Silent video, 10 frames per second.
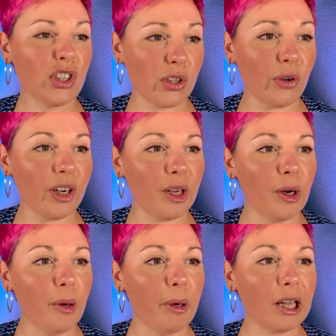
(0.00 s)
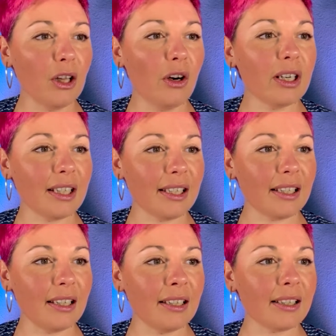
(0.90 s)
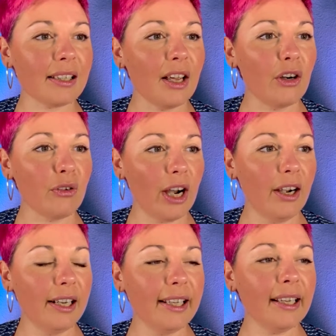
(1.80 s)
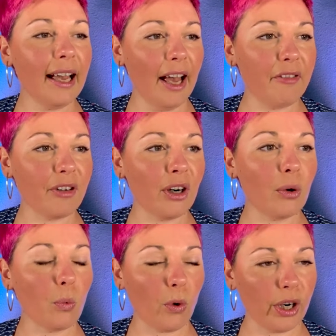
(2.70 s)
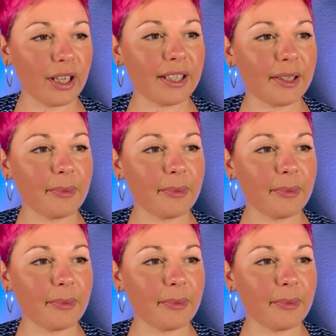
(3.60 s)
Sorry, but long distance rarely ever works.